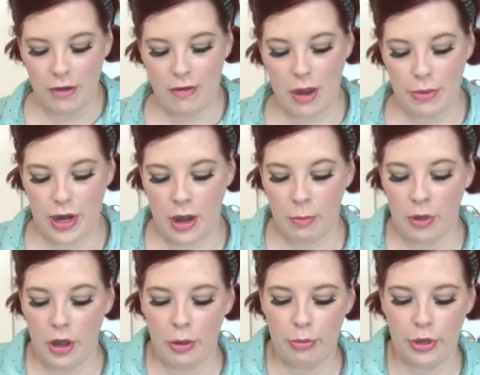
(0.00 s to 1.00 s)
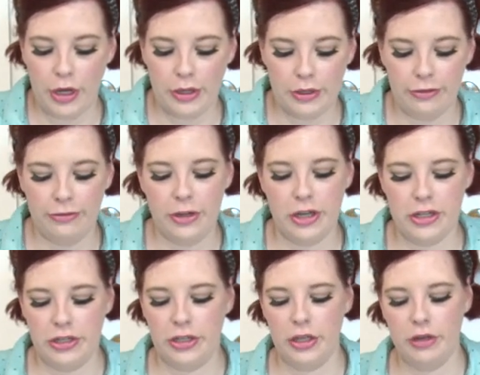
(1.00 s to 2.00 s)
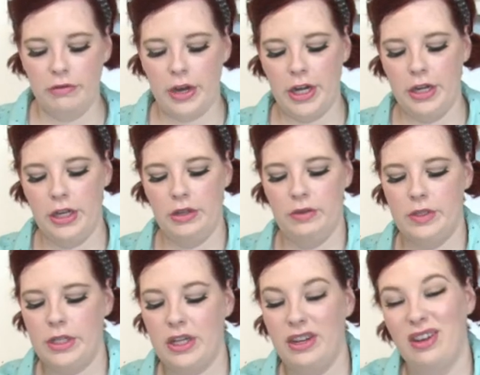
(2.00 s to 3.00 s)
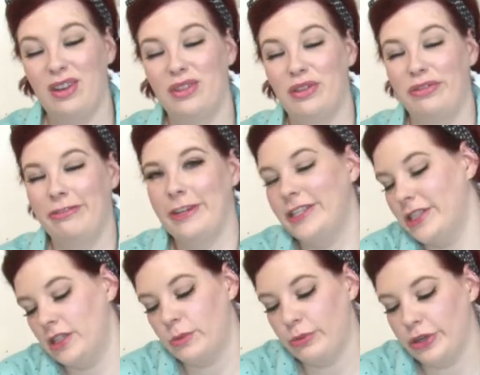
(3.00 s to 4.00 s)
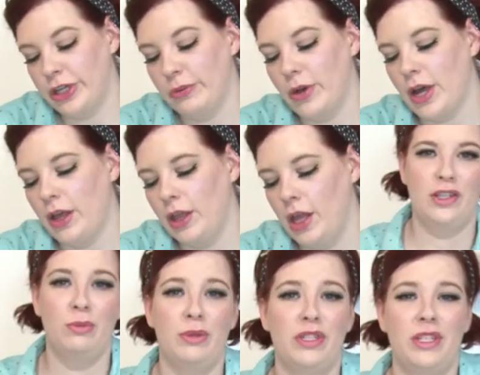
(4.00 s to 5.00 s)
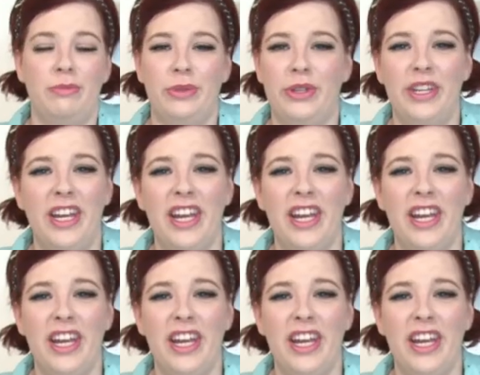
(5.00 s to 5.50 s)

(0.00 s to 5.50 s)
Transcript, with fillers: Wrap it up, put it in the fridge until you're ready to use it. It also freezes pretty well. Super simple.